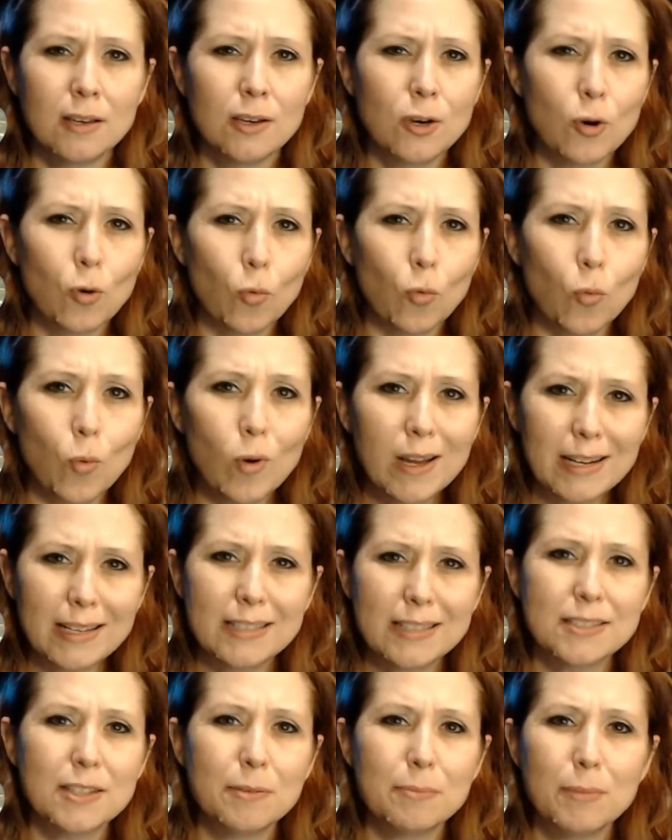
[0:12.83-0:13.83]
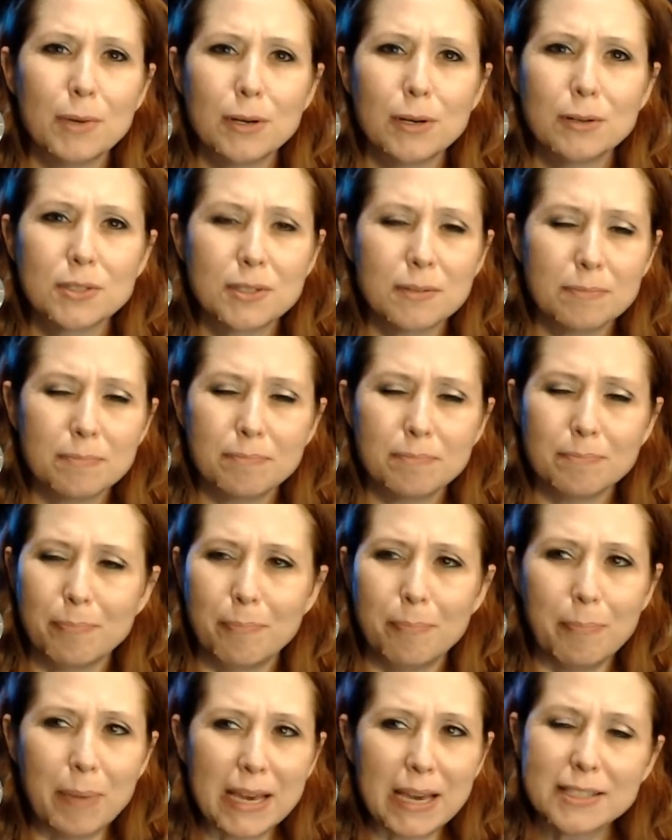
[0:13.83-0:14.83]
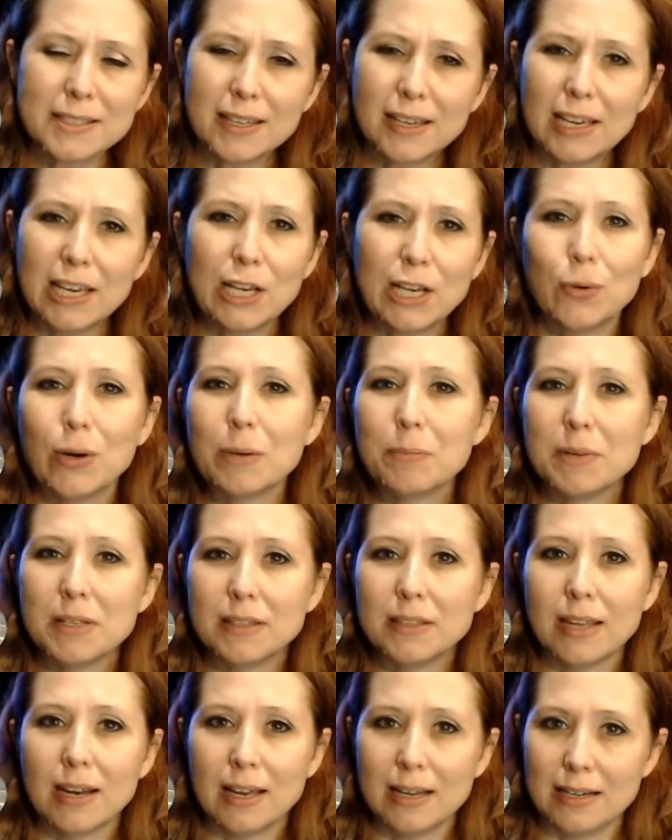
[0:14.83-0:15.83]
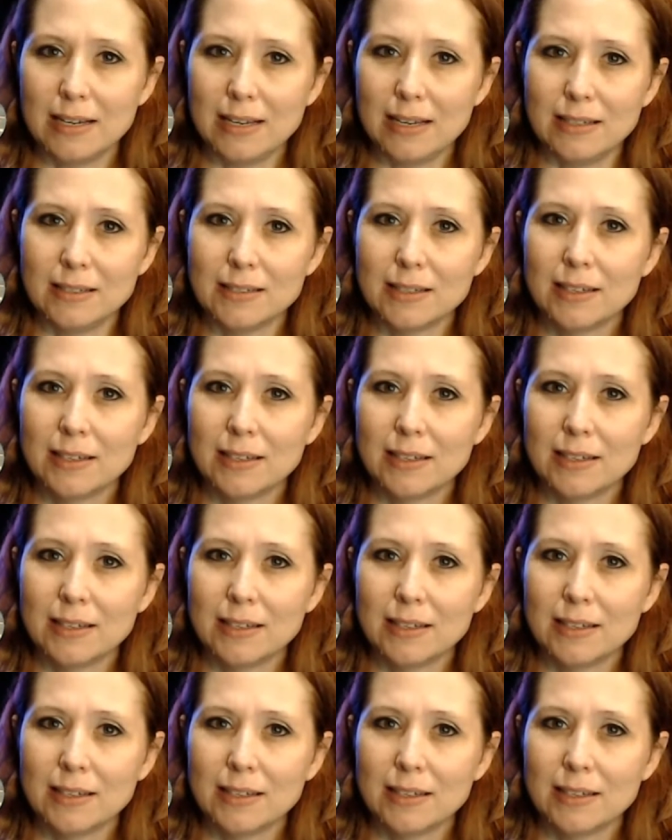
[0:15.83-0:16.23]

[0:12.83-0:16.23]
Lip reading: what is the most basic equipment that I need